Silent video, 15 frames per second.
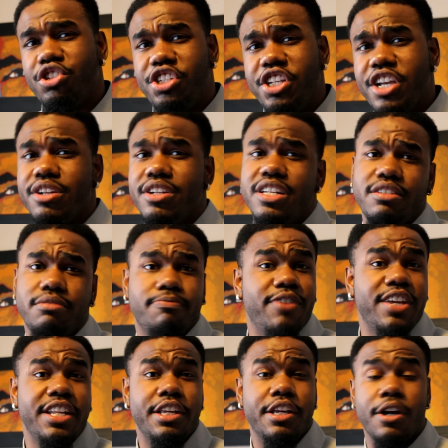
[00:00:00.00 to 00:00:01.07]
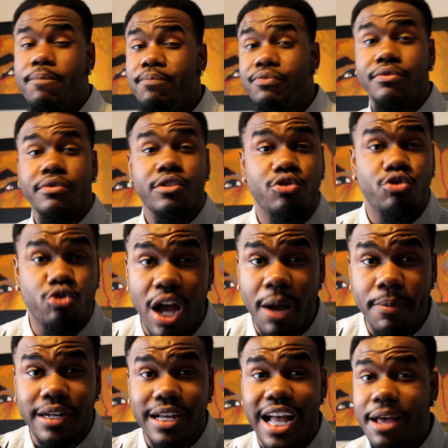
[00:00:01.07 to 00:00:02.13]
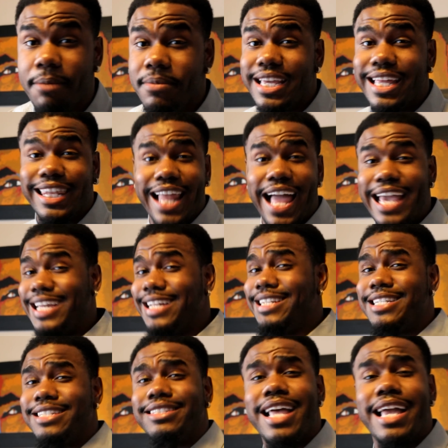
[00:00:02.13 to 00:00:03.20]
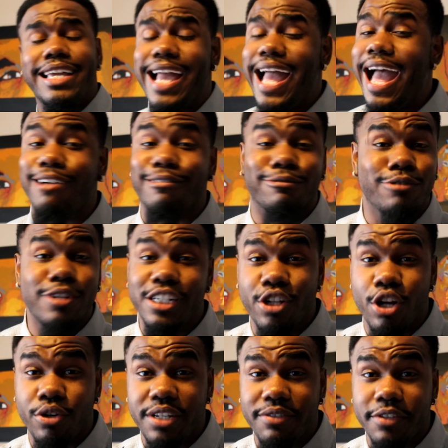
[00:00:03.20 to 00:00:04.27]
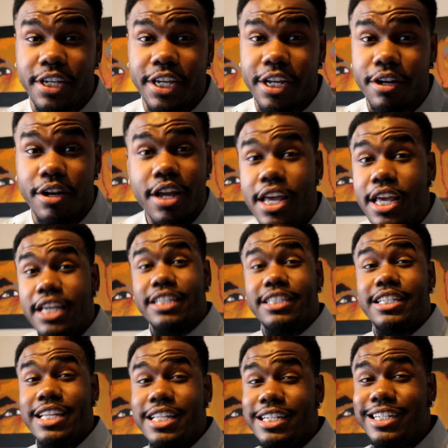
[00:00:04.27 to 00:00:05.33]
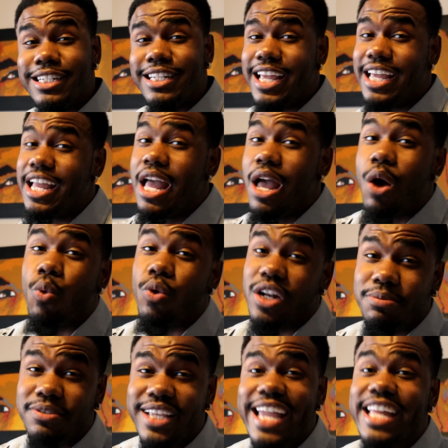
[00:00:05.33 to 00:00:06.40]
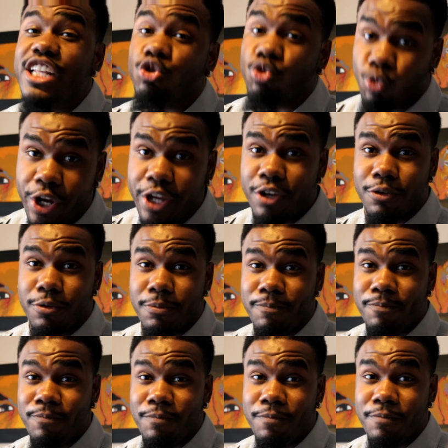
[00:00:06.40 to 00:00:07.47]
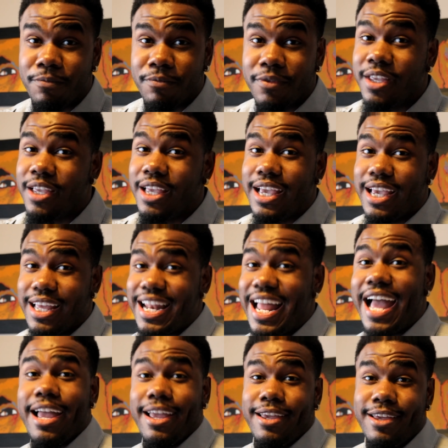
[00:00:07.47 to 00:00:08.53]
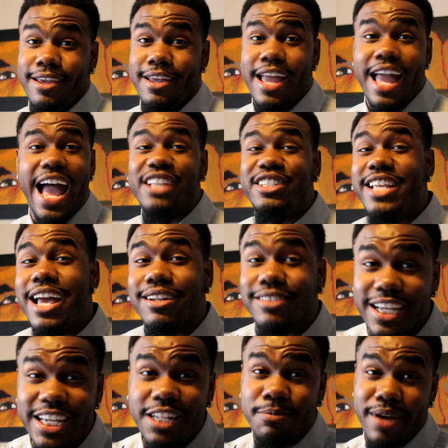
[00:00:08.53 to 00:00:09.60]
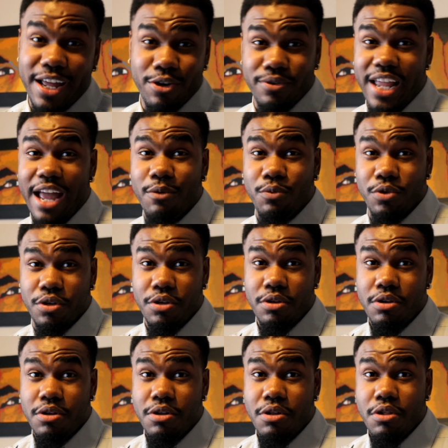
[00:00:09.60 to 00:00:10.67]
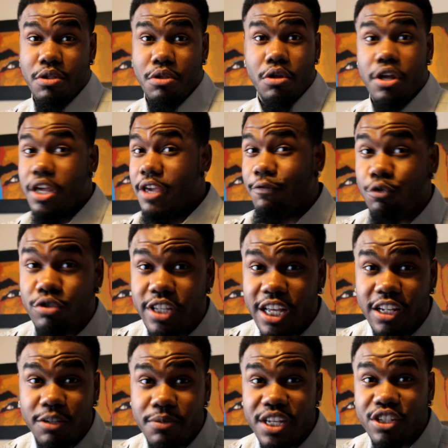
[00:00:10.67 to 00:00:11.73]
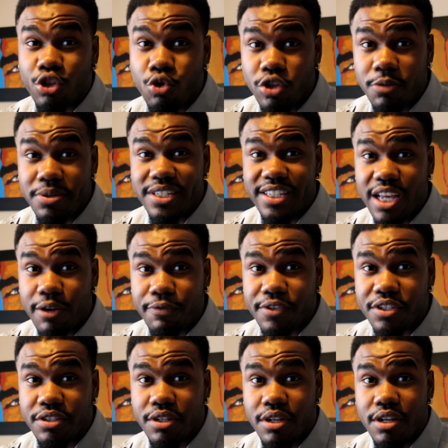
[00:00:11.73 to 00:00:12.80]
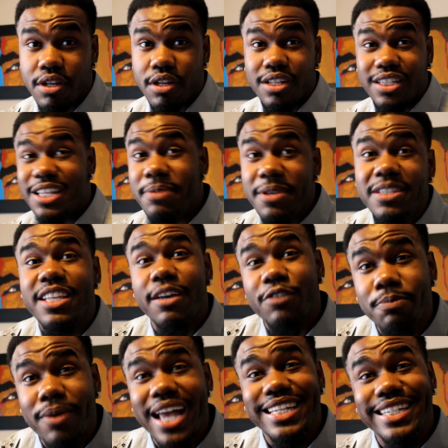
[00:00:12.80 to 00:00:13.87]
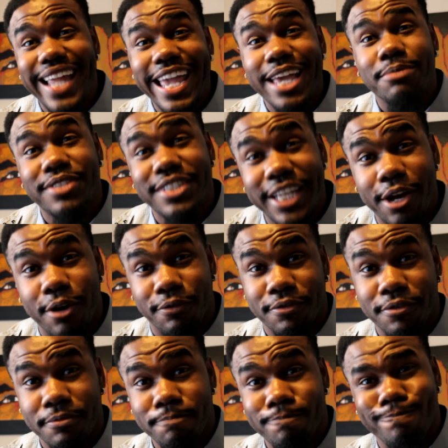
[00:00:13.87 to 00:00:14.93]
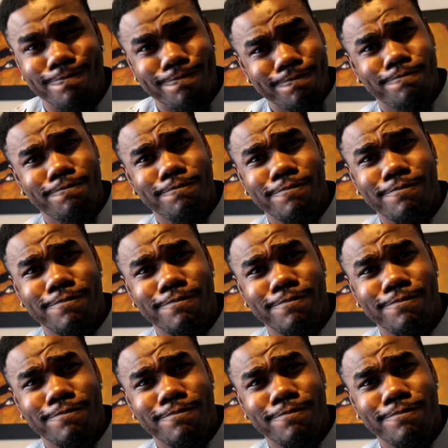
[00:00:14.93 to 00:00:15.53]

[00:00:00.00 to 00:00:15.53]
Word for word: Share this video. Drop a comment. Like it, dislike it. I really don't even care. Because at the end of the day, what I'm saying is real. And I, I challenge anybody on that one. If you're telling me it's cool to be selfish, then be selfish by your damn self. Hmm?